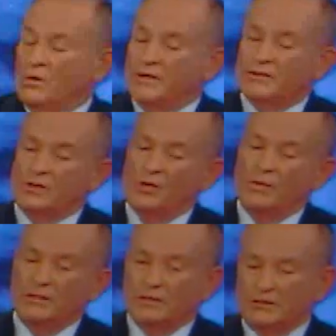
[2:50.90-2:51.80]
Well, as you know,
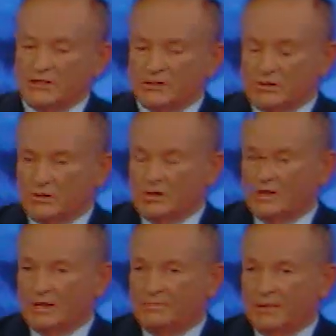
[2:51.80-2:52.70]
we did the Jessica's Law
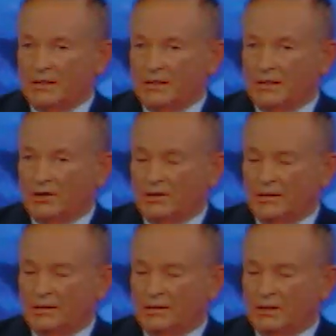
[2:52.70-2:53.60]
campaign here,
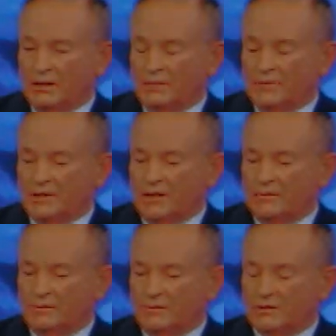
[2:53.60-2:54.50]
and
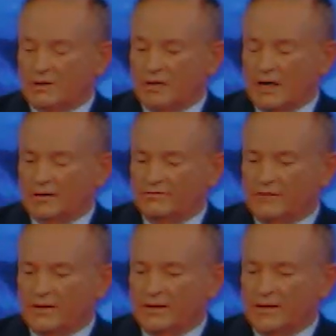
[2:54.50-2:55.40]
out in
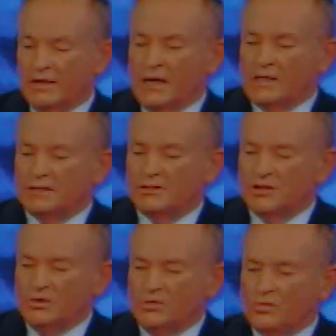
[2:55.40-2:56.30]
front of that. Did
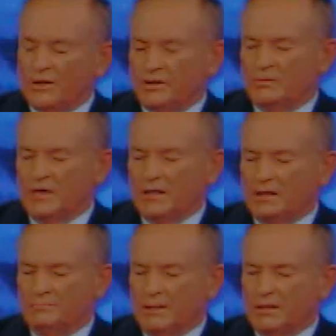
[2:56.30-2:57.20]
you, when you made
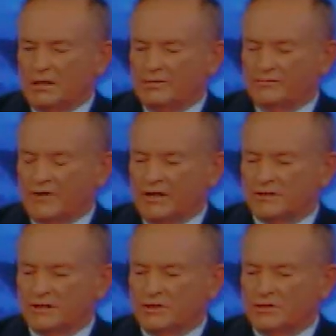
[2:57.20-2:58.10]
it big on
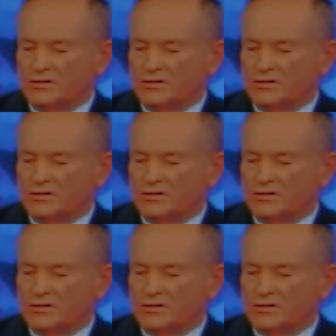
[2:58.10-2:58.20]
Friends, did you